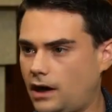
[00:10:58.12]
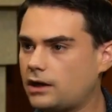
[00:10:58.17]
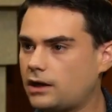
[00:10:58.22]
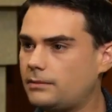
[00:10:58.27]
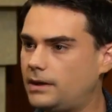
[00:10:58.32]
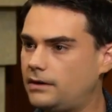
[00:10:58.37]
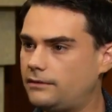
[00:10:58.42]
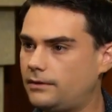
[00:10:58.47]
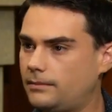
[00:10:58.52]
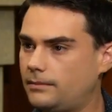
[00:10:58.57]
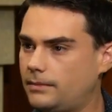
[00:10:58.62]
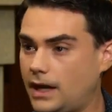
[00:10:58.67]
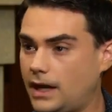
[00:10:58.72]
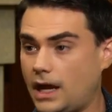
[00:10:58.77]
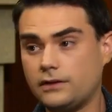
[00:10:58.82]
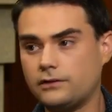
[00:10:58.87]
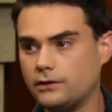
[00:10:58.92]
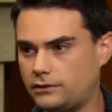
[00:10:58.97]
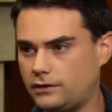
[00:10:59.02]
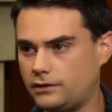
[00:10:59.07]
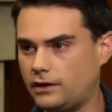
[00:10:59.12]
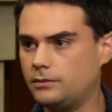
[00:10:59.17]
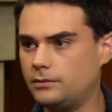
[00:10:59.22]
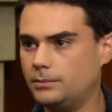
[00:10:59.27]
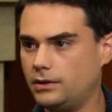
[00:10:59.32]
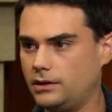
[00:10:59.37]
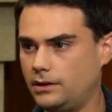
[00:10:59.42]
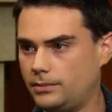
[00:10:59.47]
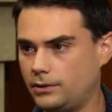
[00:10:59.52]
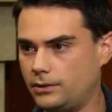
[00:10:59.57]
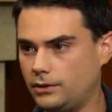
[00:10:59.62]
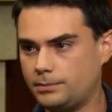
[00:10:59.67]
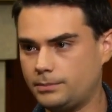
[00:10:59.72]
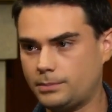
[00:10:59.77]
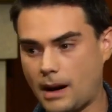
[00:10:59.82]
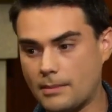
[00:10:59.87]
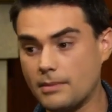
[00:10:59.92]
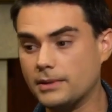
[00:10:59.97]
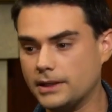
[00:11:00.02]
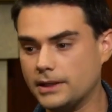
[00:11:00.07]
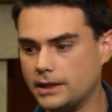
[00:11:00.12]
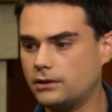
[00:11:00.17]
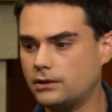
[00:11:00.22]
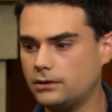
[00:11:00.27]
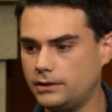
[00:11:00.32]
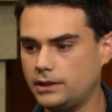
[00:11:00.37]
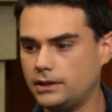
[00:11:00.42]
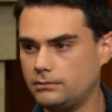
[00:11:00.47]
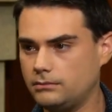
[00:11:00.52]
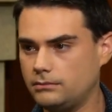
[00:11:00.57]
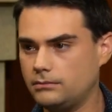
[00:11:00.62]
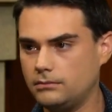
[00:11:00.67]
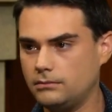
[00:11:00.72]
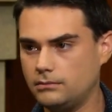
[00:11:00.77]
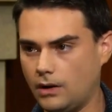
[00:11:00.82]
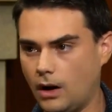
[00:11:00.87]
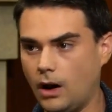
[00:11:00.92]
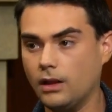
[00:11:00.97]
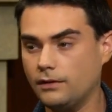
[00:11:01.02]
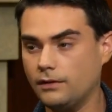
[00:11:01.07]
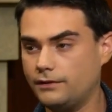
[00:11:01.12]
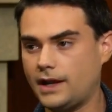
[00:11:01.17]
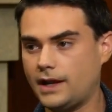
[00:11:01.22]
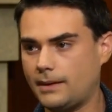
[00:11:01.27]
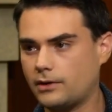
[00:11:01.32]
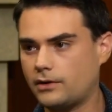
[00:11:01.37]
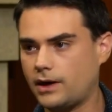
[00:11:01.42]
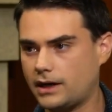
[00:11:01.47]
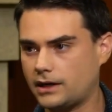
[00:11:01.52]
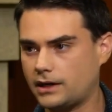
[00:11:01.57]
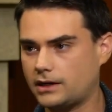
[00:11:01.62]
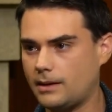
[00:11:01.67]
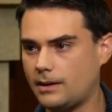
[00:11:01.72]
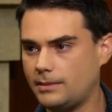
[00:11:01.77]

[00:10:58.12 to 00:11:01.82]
argument from the not-so-sensible liberals, probably including all of the Democratic